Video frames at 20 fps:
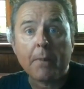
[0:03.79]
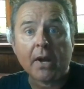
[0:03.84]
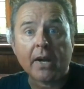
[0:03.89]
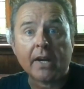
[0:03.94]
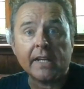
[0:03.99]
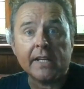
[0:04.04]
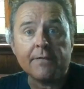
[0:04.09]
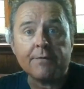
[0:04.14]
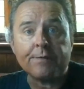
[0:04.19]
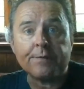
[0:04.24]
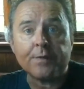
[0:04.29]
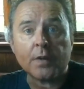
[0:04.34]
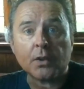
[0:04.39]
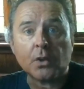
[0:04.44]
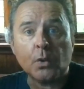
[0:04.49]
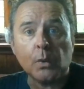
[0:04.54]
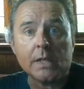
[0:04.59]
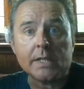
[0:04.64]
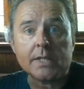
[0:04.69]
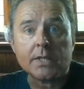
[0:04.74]
brief
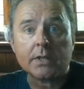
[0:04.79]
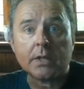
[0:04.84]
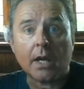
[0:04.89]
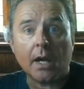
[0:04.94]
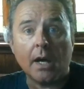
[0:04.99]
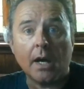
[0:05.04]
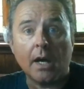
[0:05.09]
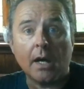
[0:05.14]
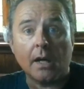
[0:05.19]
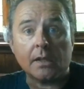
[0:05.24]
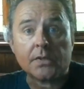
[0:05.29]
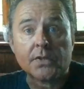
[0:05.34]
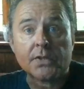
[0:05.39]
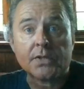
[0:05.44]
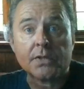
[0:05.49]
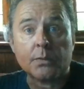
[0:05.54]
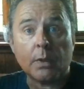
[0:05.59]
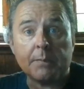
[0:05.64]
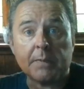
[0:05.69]
quizcast.